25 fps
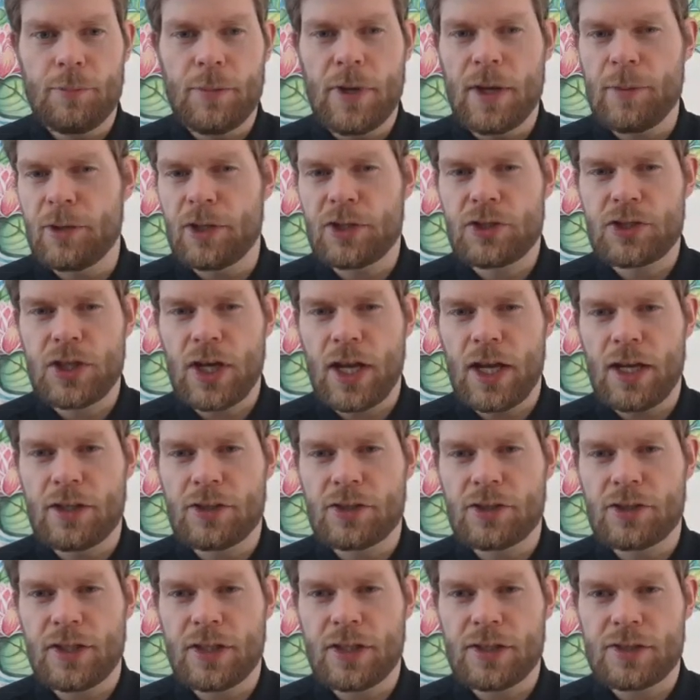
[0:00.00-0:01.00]
maybe
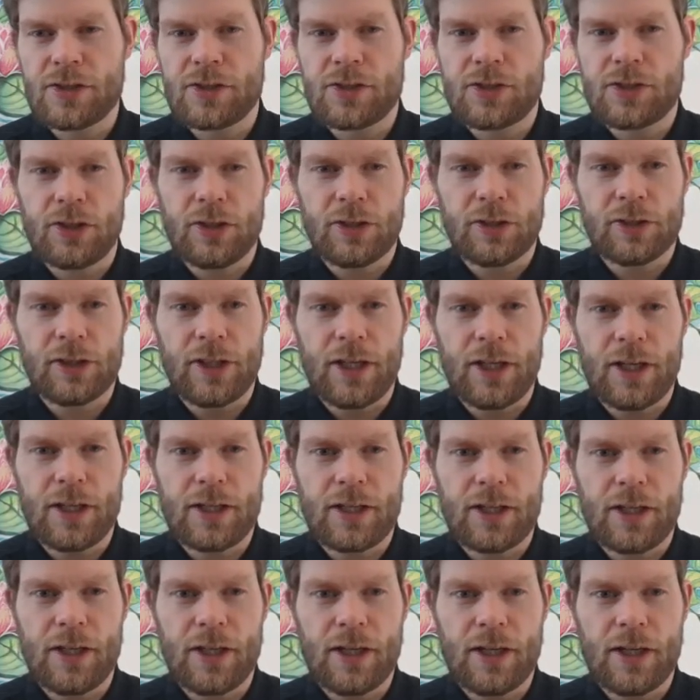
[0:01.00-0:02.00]
change this to
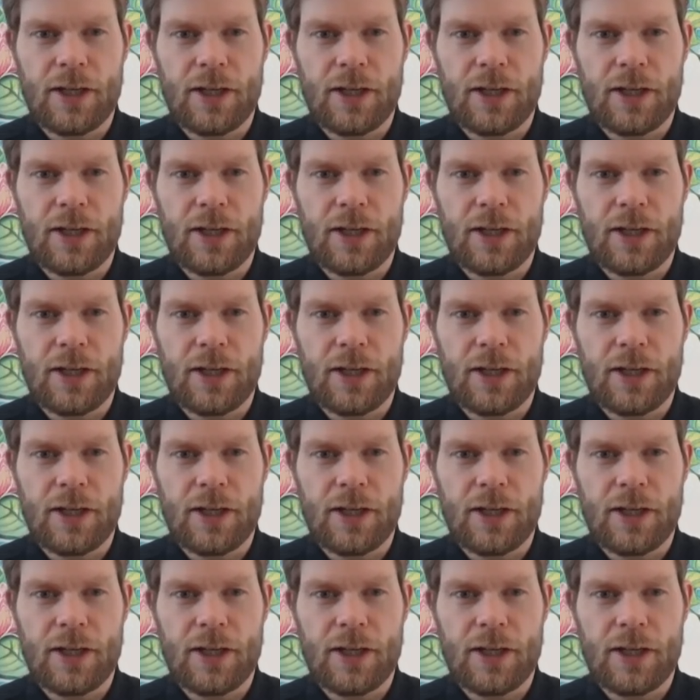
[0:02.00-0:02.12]
like,